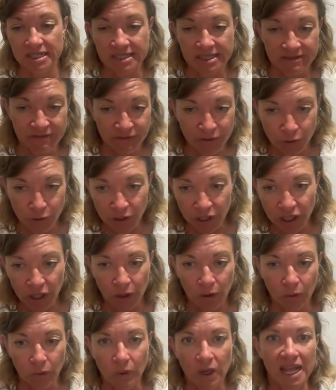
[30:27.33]

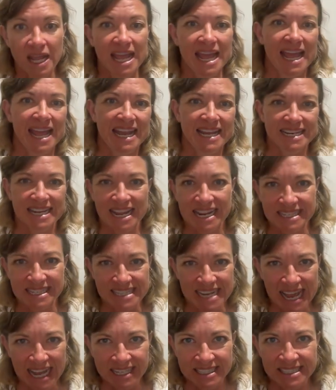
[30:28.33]
vertigo and
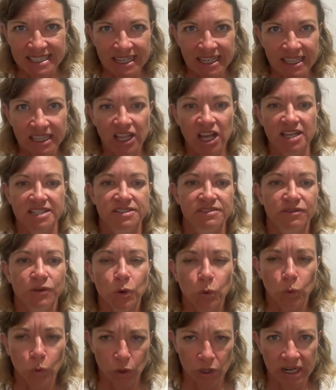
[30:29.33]
ataxia, loss of
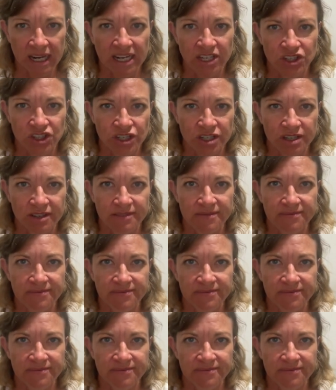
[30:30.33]
coordination.